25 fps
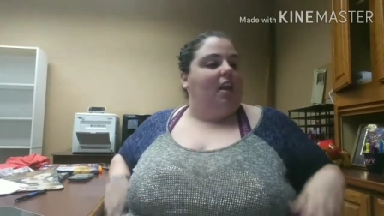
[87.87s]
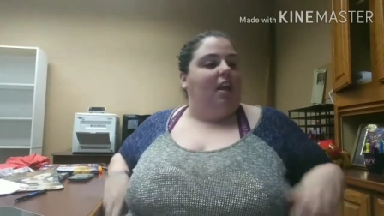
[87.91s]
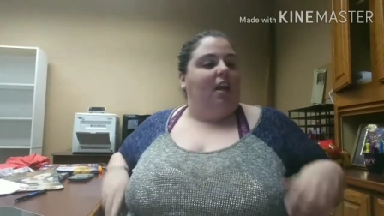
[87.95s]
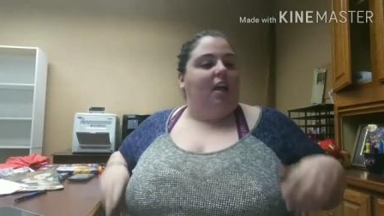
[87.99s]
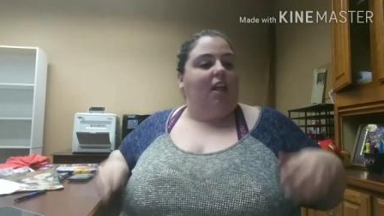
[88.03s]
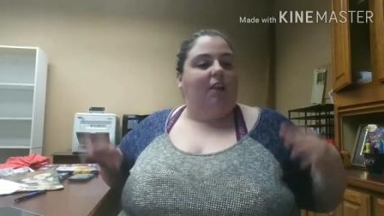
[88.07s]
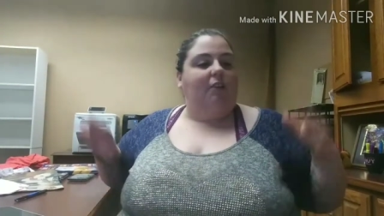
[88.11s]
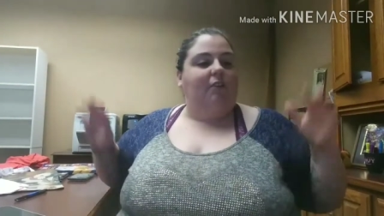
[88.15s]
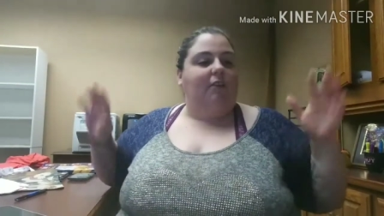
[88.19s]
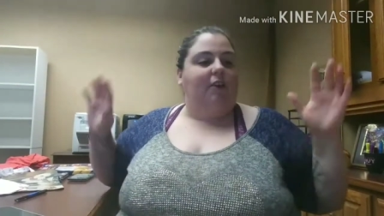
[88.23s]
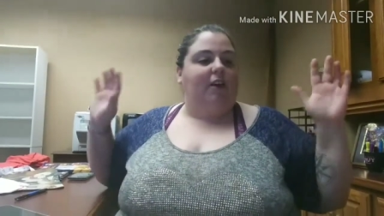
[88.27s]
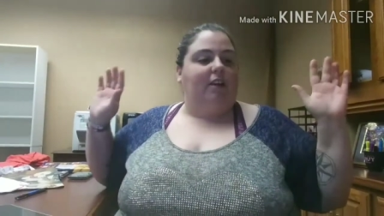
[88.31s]

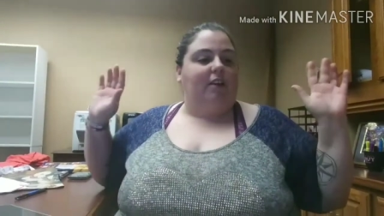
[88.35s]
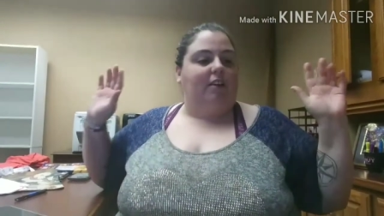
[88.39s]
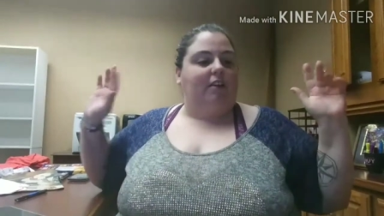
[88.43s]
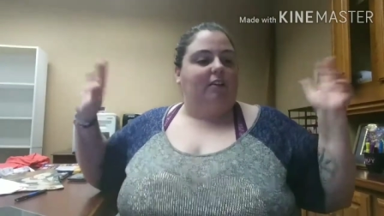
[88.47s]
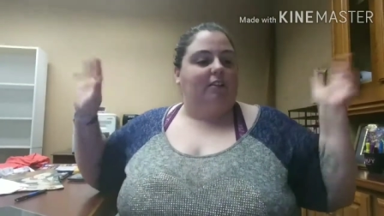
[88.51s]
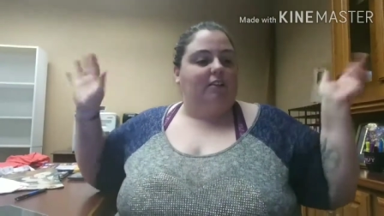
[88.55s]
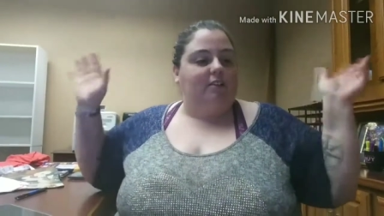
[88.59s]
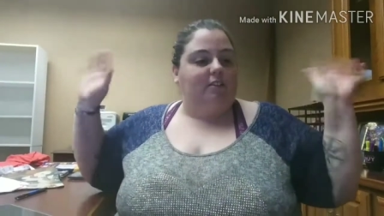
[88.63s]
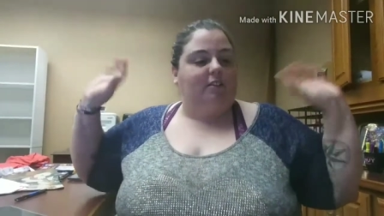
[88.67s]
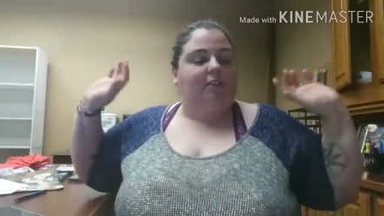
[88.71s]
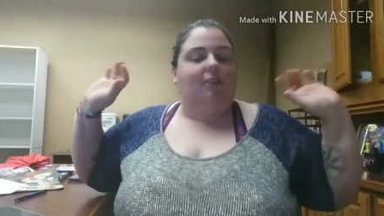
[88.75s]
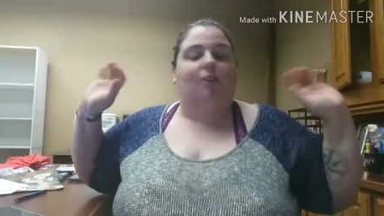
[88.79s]
Anyway,
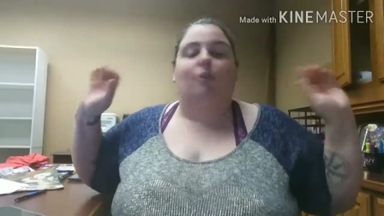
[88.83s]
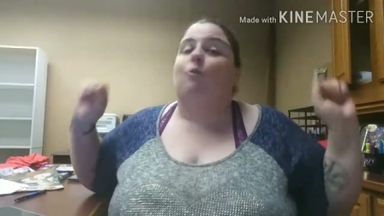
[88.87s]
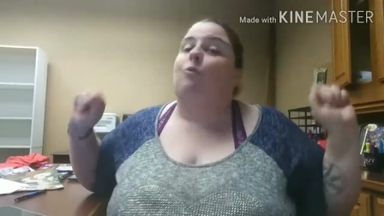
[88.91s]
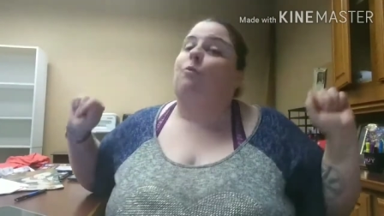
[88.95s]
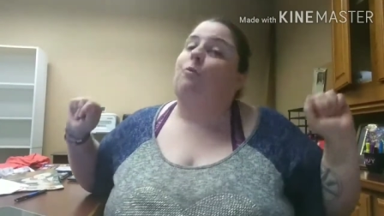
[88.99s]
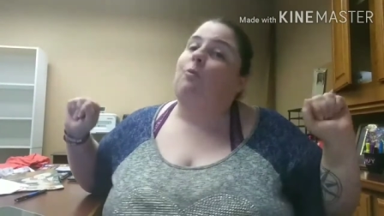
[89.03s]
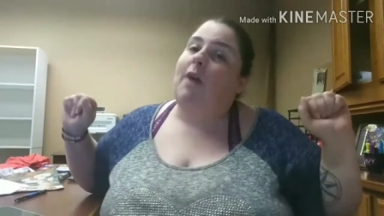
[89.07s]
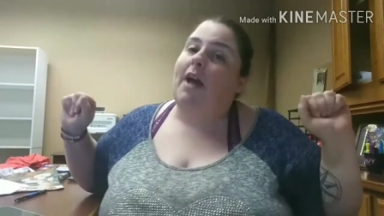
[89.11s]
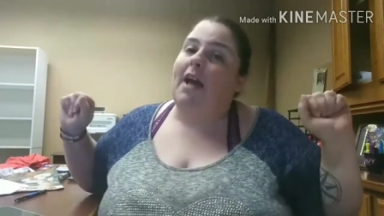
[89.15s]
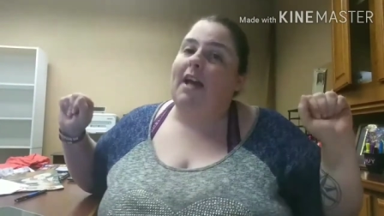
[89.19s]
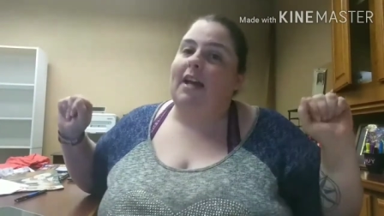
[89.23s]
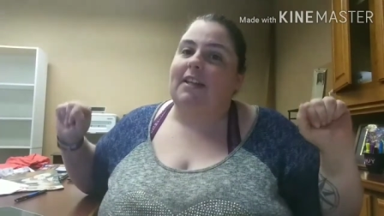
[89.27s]

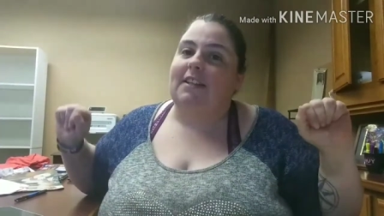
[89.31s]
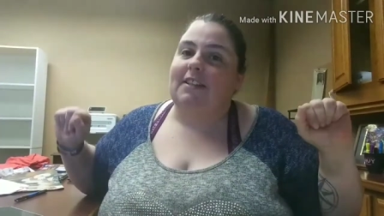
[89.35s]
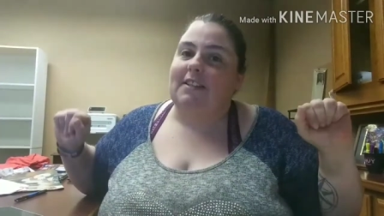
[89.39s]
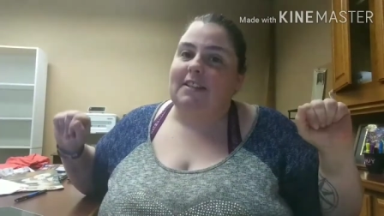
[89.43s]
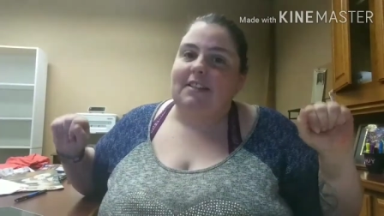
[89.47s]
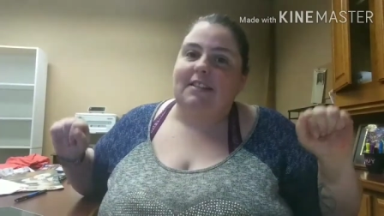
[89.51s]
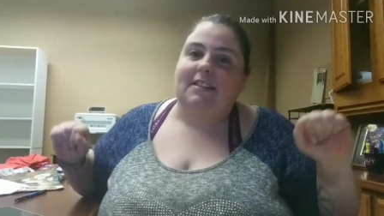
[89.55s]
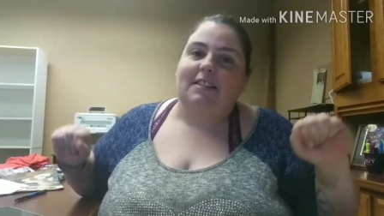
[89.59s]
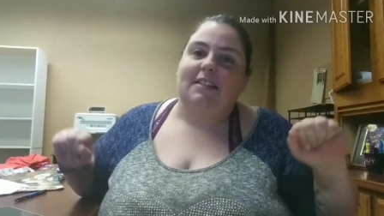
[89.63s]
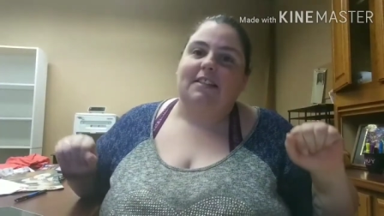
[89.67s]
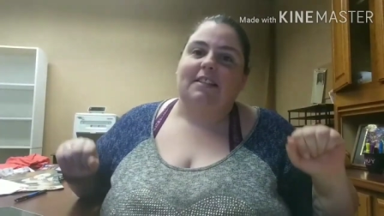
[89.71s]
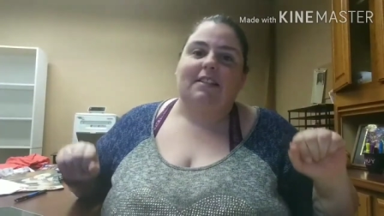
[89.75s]

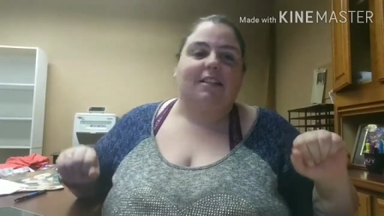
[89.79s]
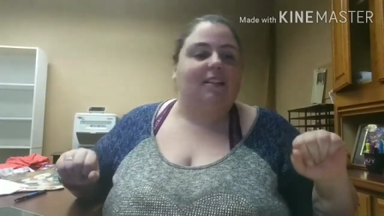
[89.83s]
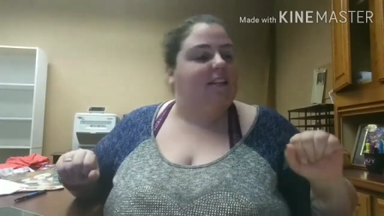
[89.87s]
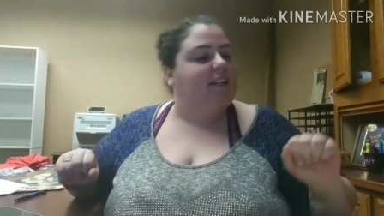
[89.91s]
weights.